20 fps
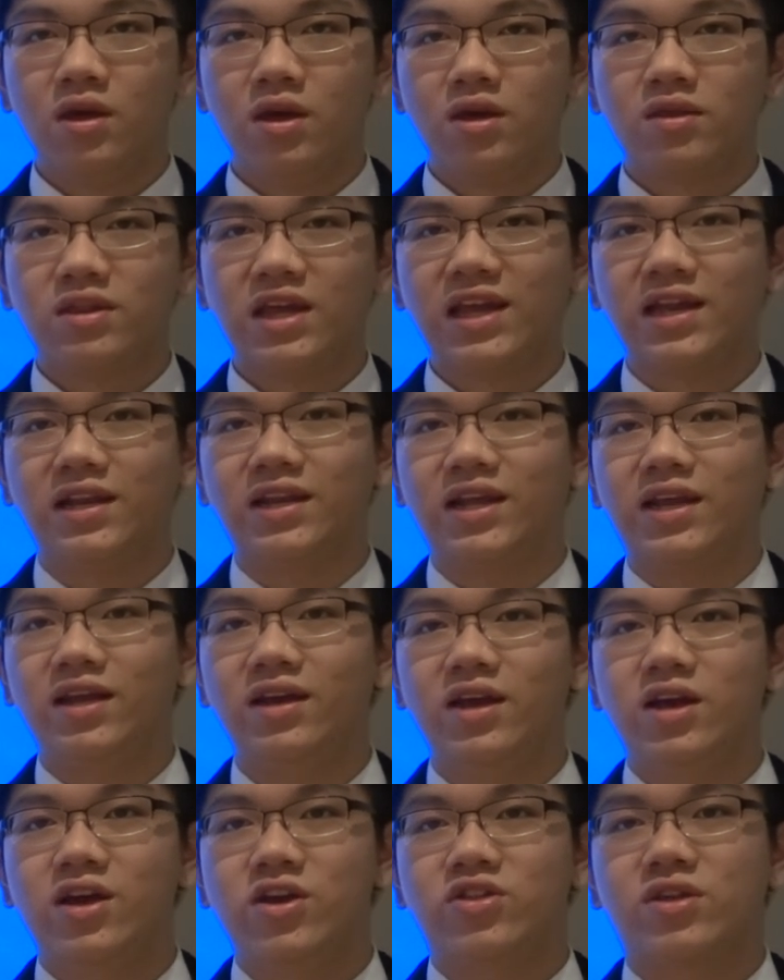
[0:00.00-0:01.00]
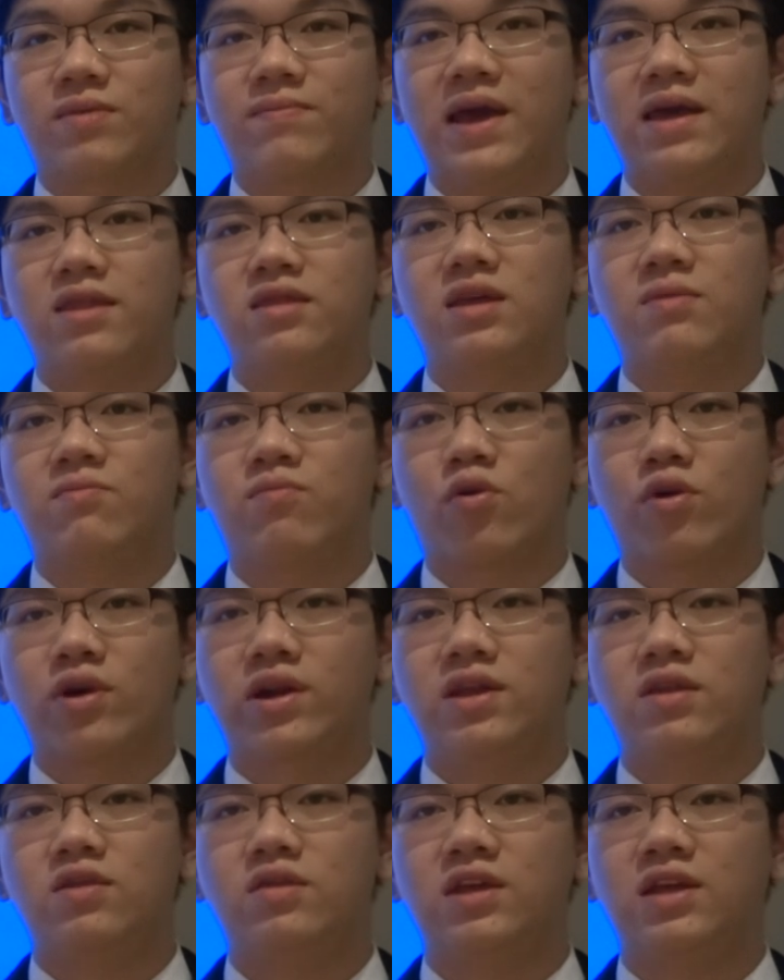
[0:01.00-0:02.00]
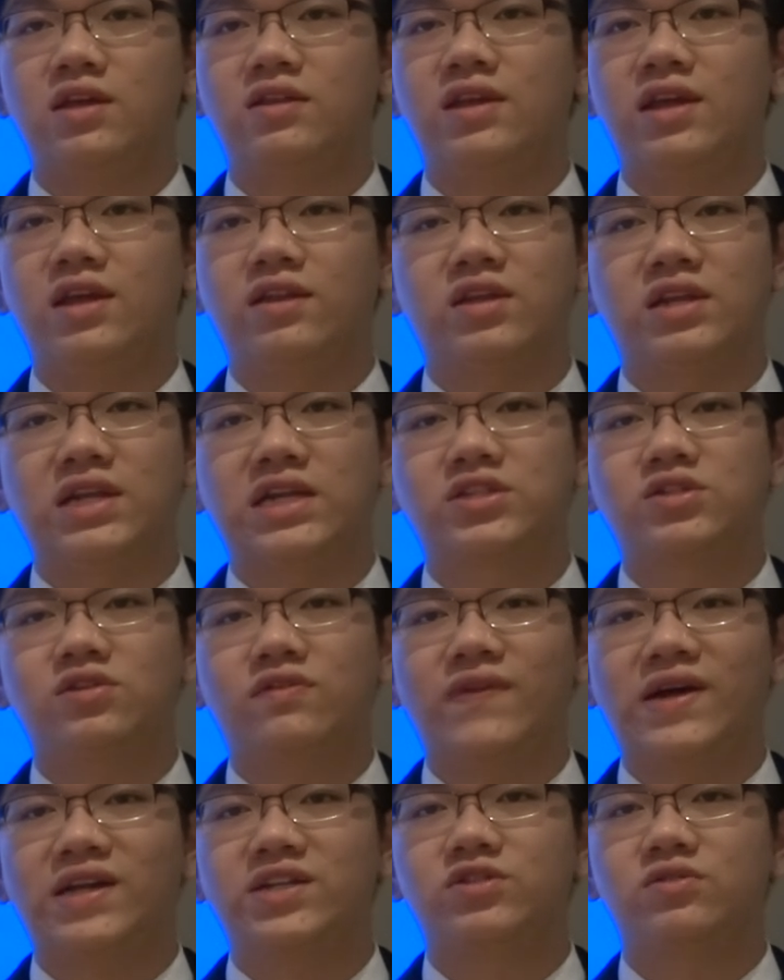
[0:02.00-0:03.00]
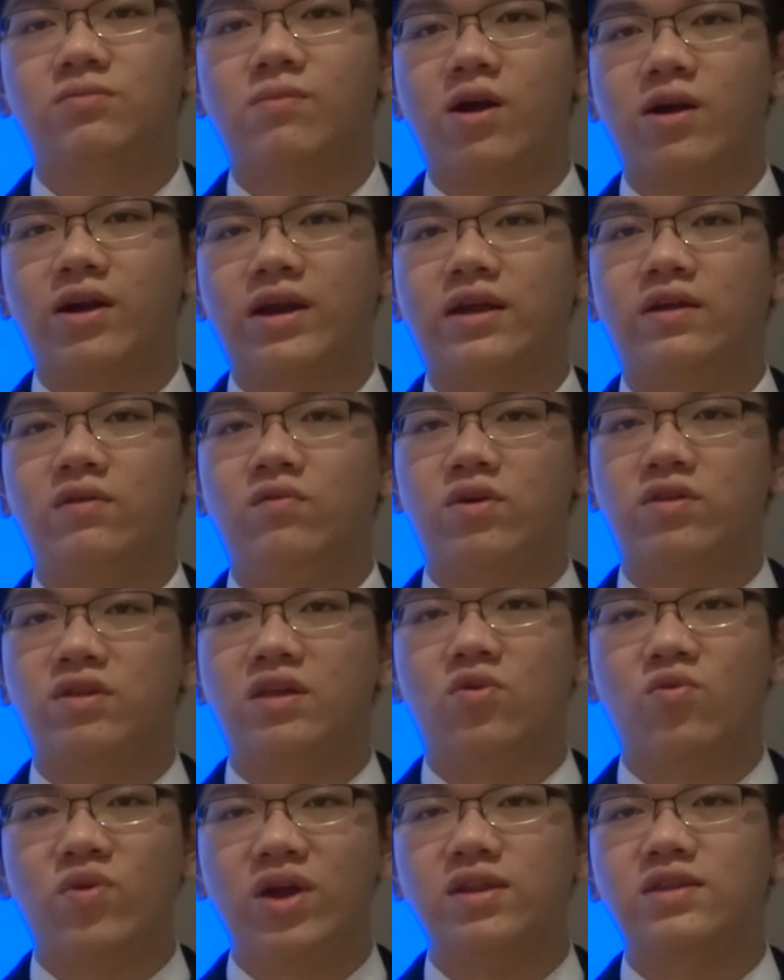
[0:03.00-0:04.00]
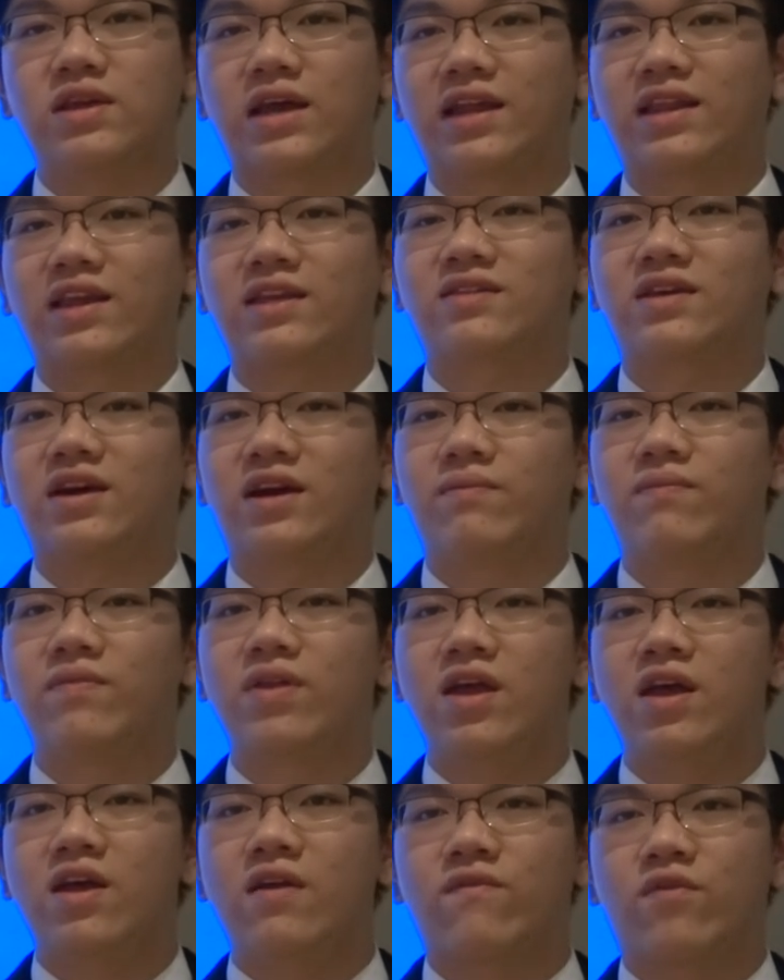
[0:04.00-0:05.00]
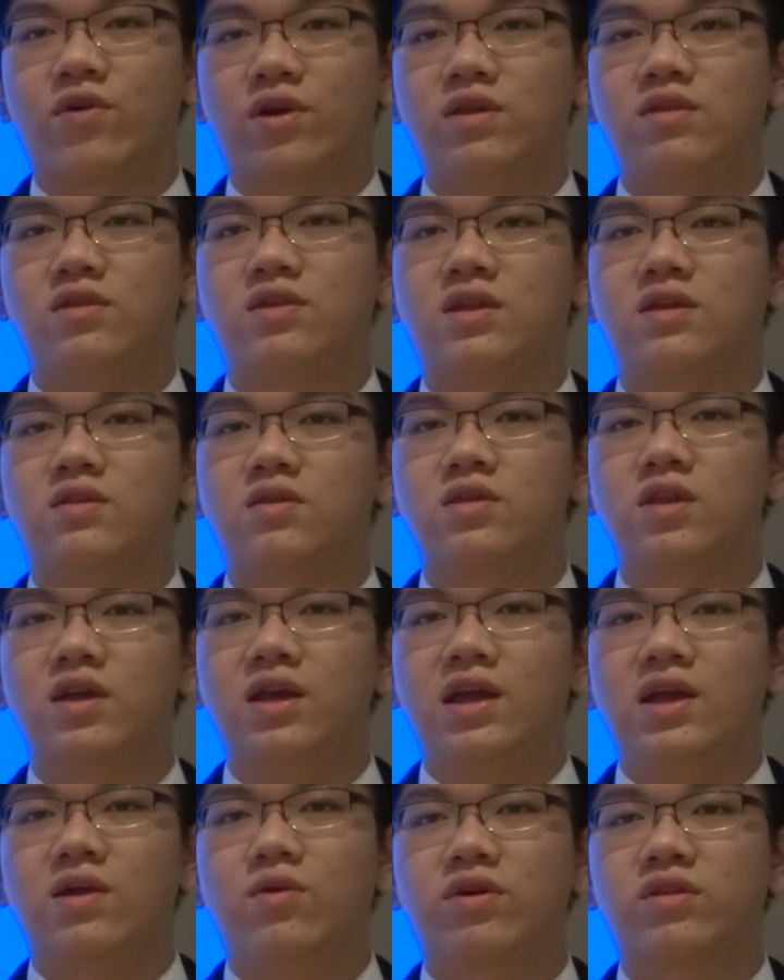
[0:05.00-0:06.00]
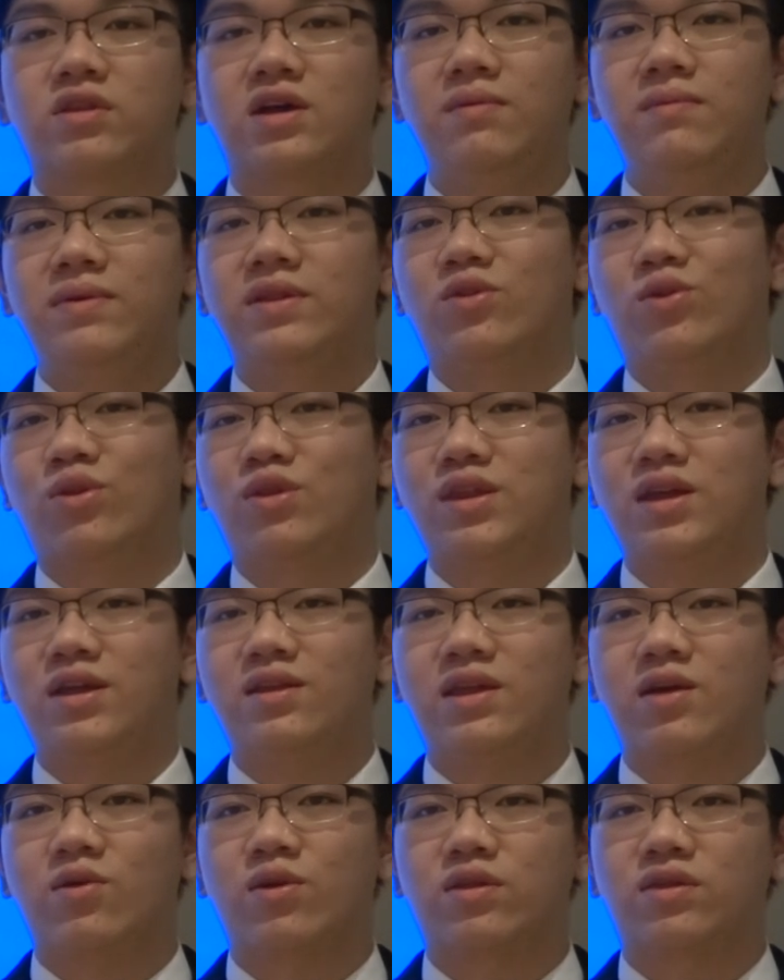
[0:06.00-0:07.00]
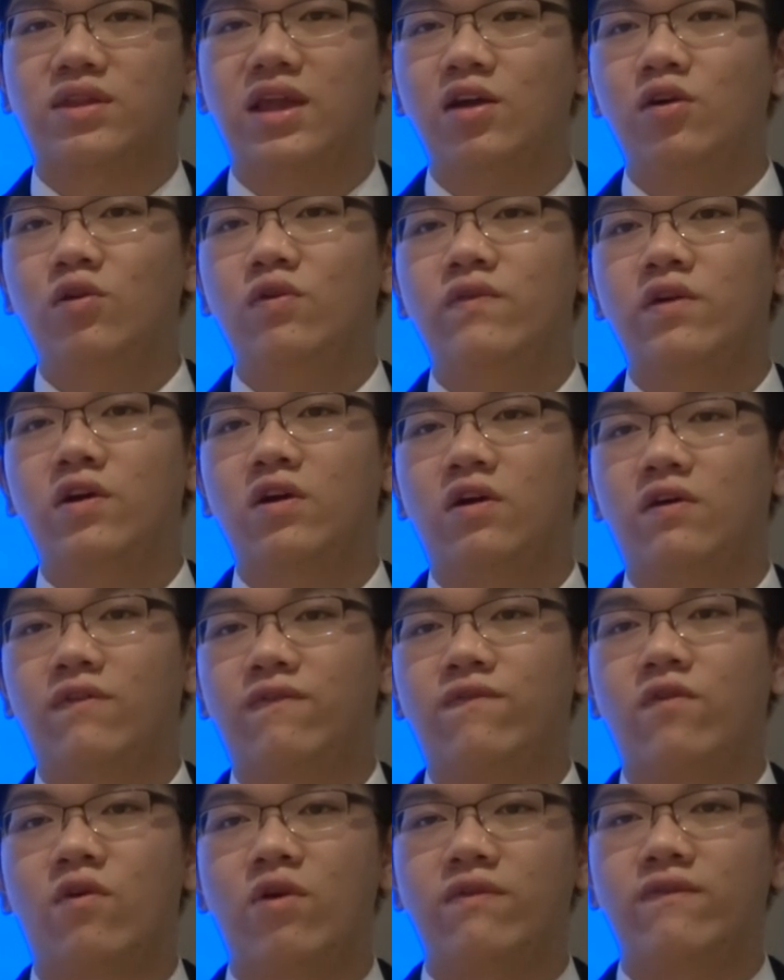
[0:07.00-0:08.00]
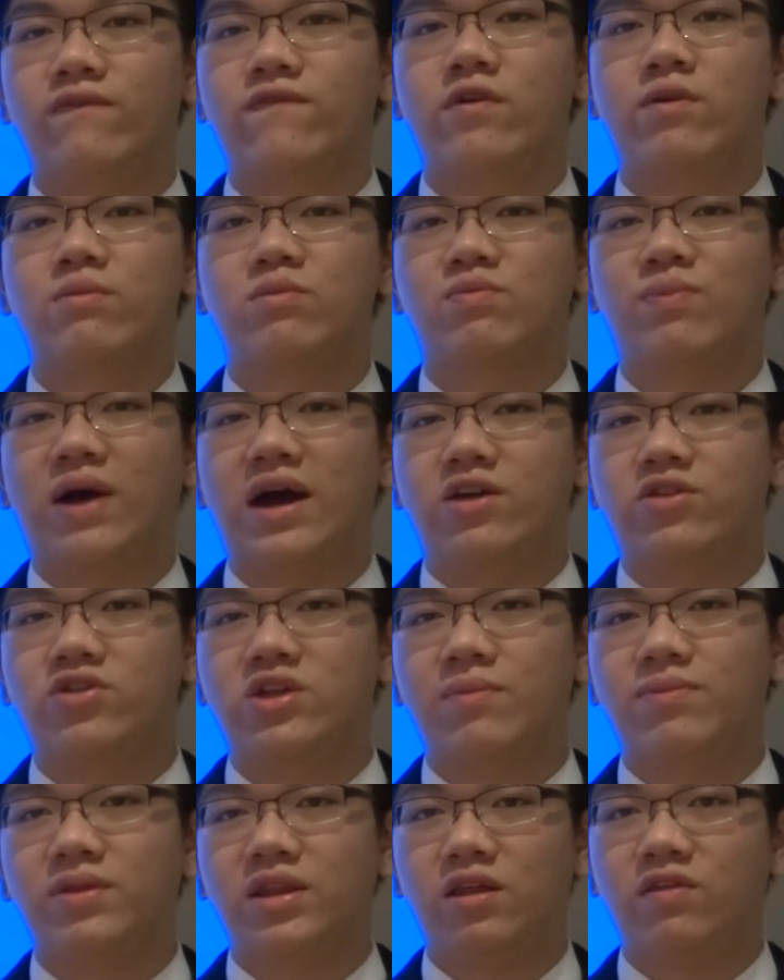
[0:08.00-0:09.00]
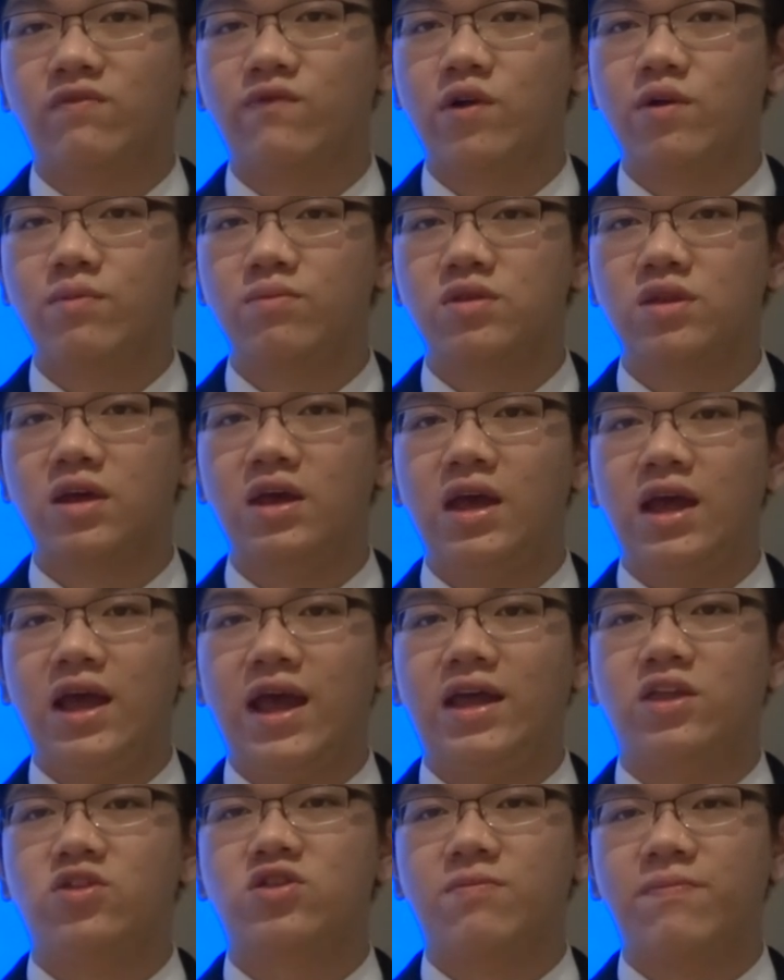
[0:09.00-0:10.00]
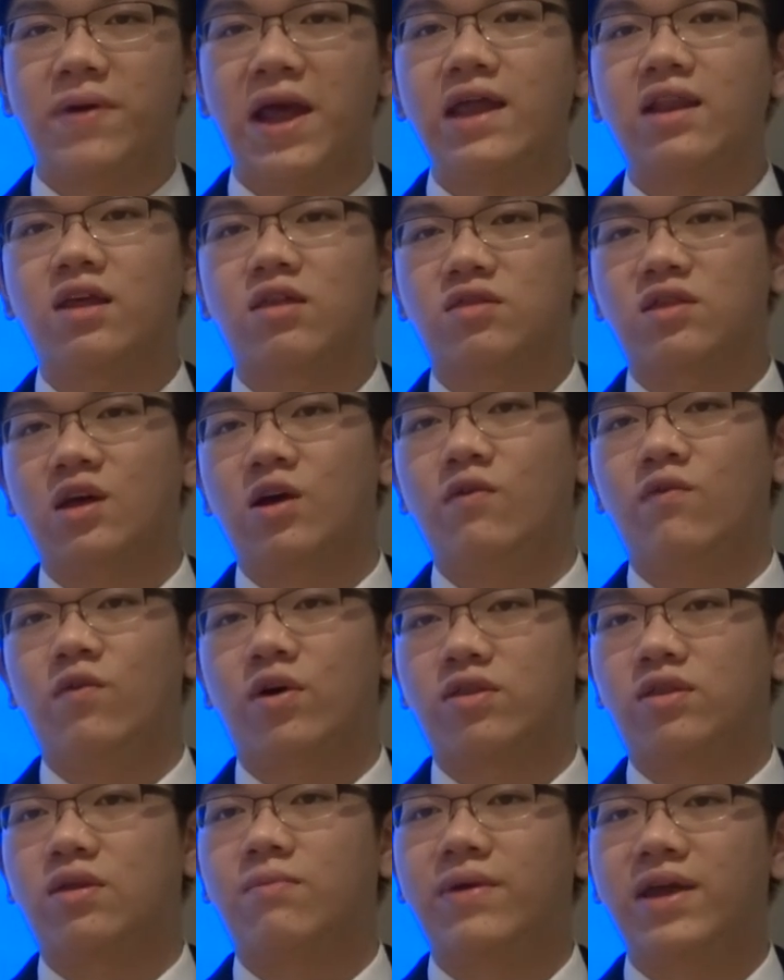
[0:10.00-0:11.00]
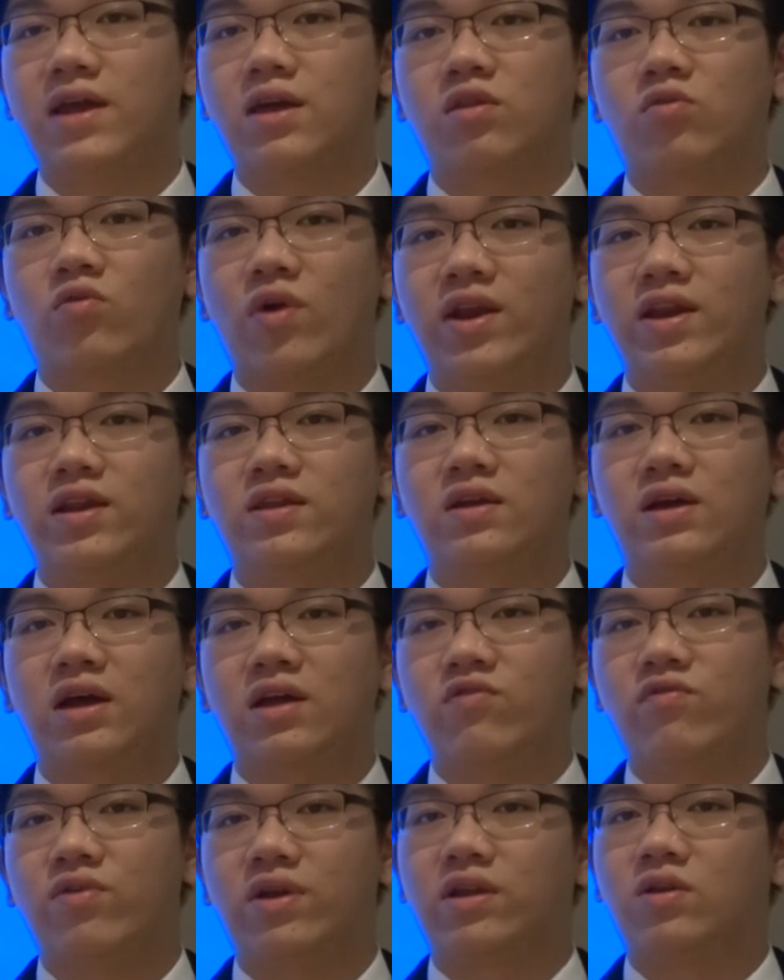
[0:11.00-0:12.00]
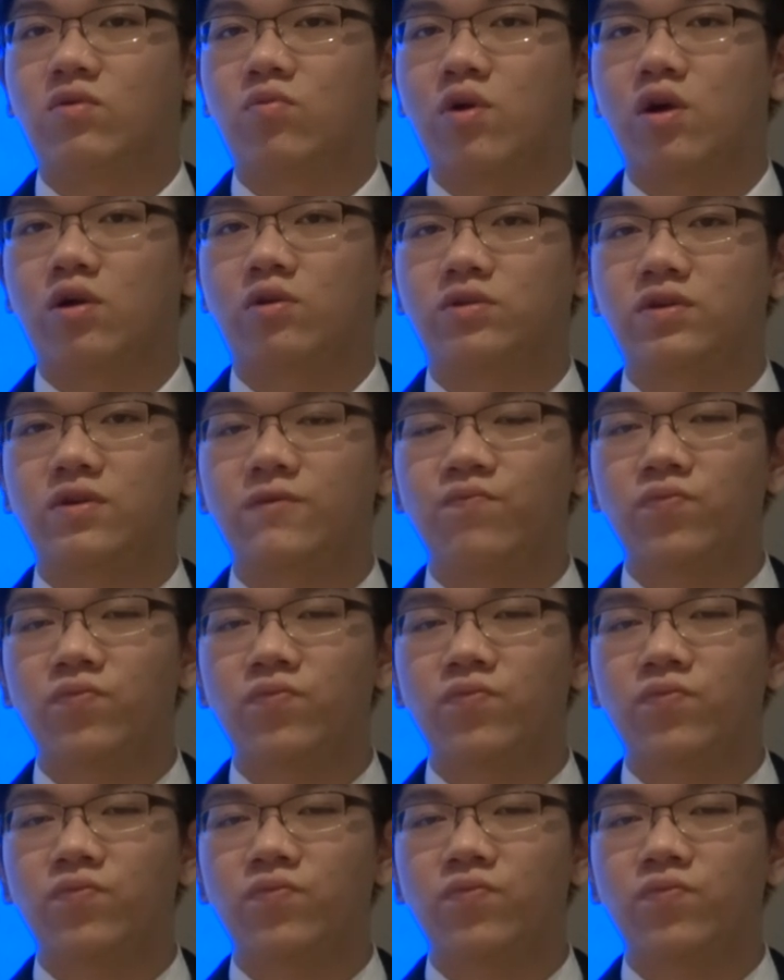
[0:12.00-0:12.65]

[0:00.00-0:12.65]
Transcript: Secondly, Japan's importance in the international financial market was increasing at that time. For instance, it was common to see there was takeover of foreign firms by Japanese firms, and Japan itself was the biggest creditor country in the world.